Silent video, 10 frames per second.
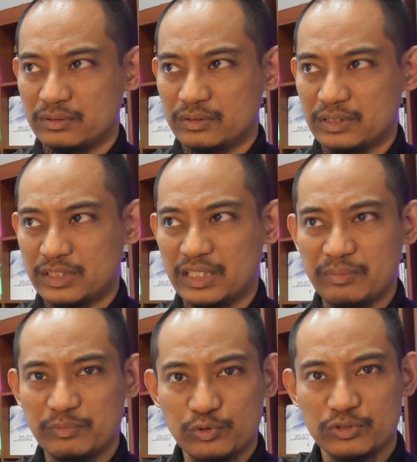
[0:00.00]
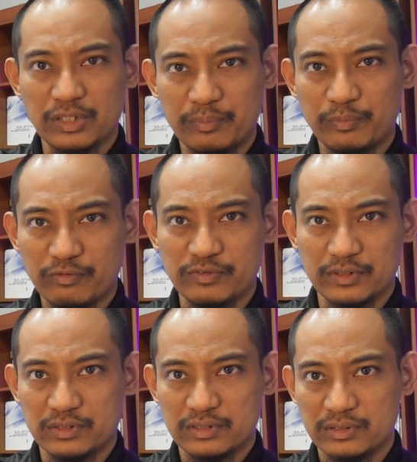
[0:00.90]
he claimed those are
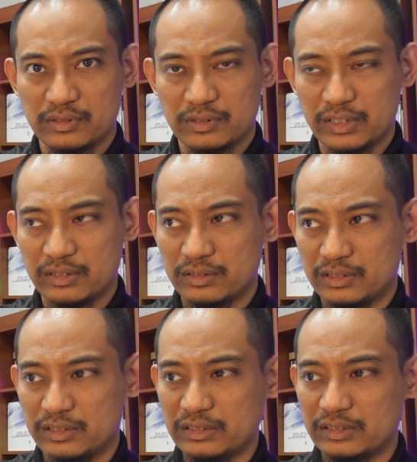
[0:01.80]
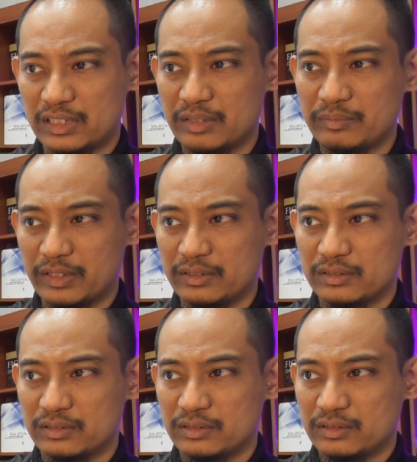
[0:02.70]
prophets, right? He doesn't claim that
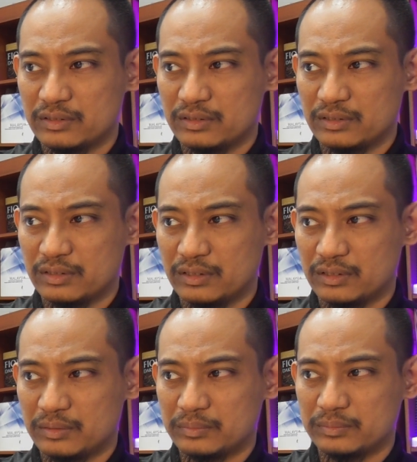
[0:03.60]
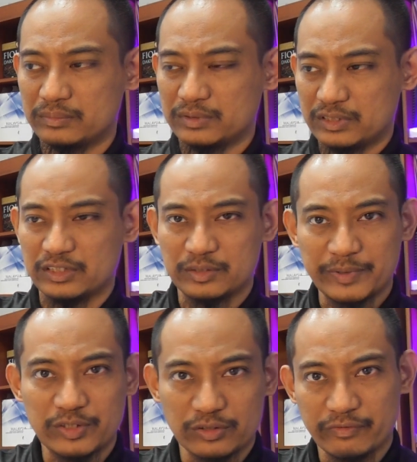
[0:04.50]
this is
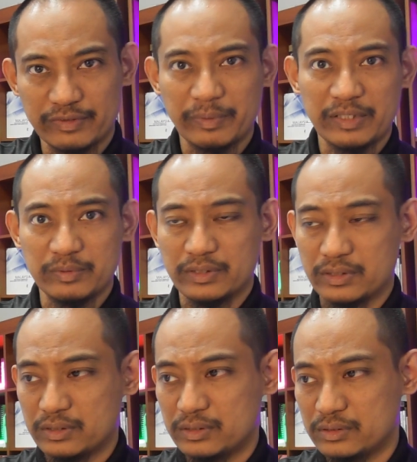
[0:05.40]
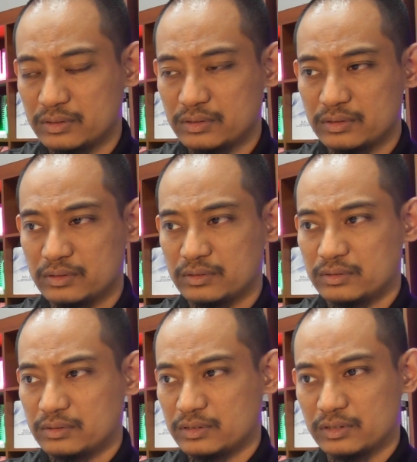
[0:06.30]
because of the Bible.
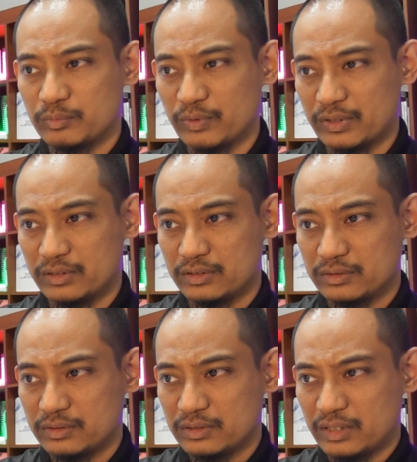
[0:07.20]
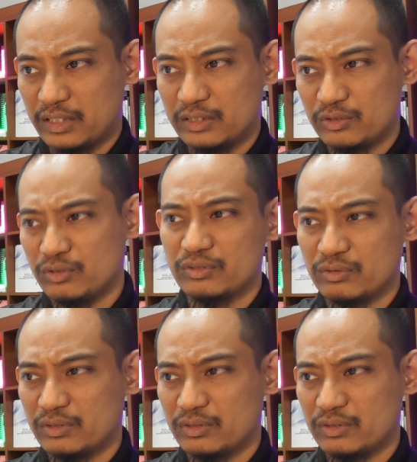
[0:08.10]
That's number one. And not